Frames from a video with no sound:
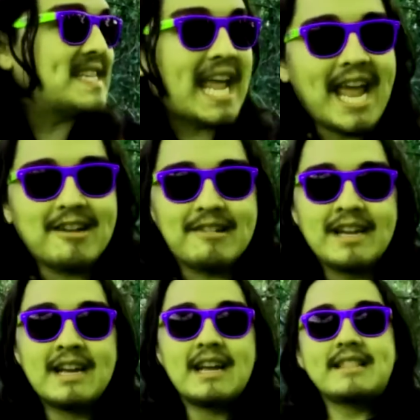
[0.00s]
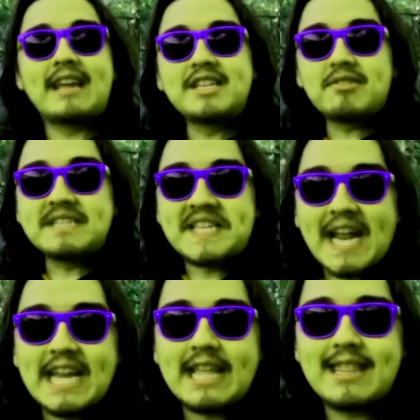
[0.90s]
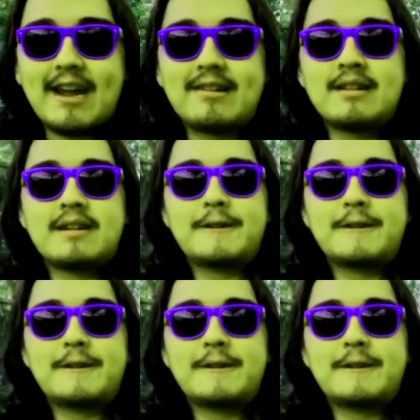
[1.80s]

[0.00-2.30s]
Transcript: standard they enjoy setting in there.